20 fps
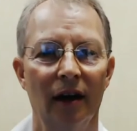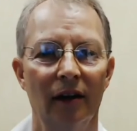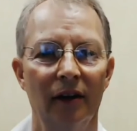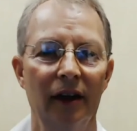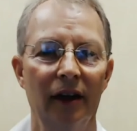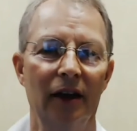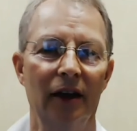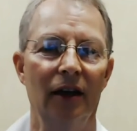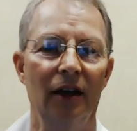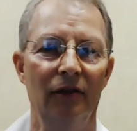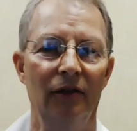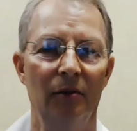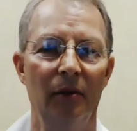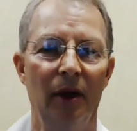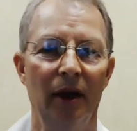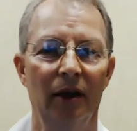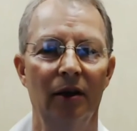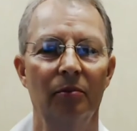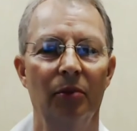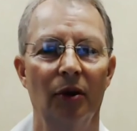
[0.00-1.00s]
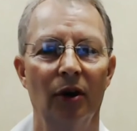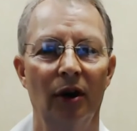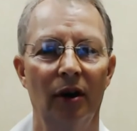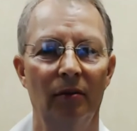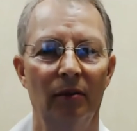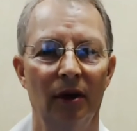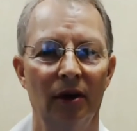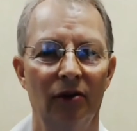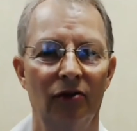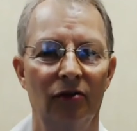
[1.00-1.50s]
They can even make
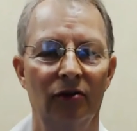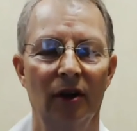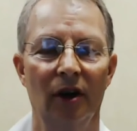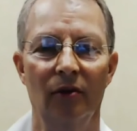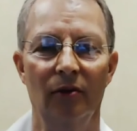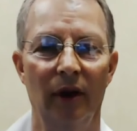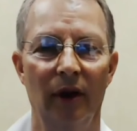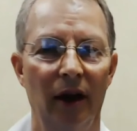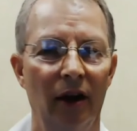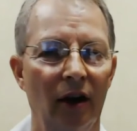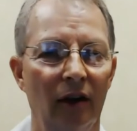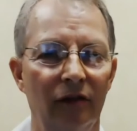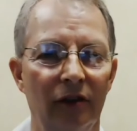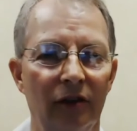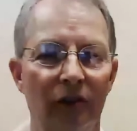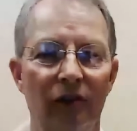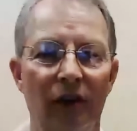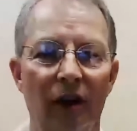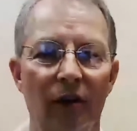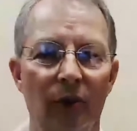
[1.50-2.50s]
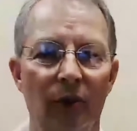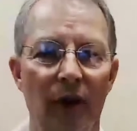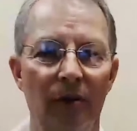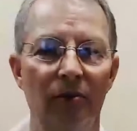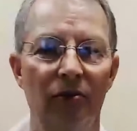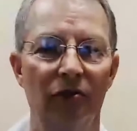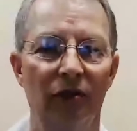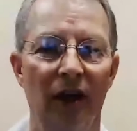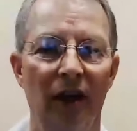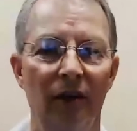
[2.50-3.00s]
appointments right off of our
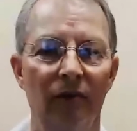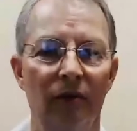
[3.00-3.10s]
website,